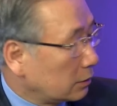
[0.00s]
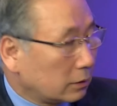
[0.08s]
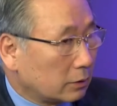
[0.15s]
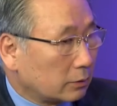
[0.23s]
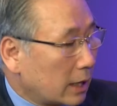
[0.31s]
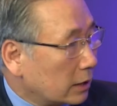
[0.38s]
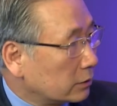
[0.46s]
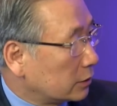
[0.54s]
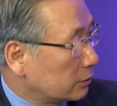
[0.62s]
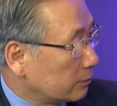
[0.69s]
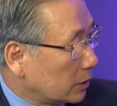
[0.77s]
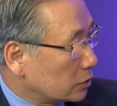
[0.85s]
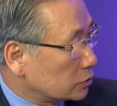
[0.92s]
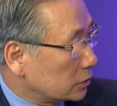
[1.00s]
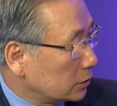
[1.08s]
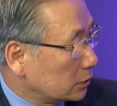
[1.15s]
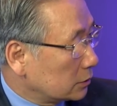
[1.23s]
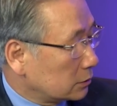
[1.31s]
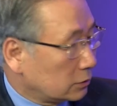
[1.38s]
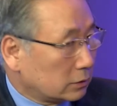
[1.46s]
and other imaging
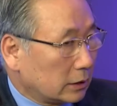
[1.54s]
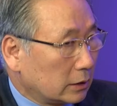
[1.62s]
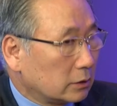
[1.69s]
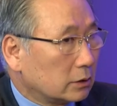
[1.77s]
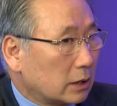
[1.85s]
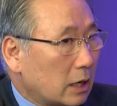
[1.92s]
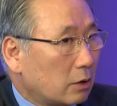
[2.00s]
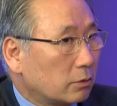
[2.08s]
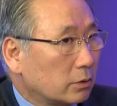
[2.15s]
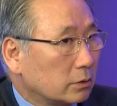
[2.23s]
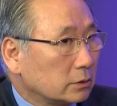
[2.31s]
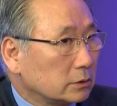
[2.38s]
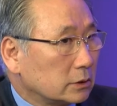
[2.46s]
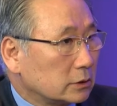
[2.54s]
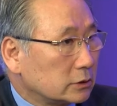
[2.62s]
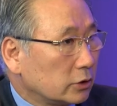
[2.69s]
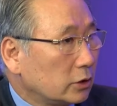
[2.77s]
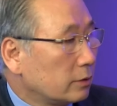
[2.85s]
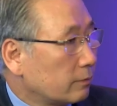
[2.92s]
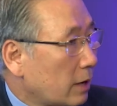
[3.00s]
in our
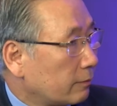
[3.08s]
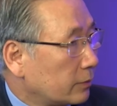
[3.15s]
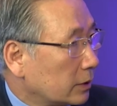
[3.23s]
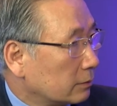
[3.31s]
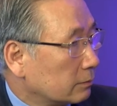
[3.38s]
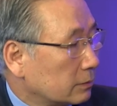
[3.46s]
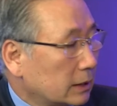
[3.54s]
3D mapping.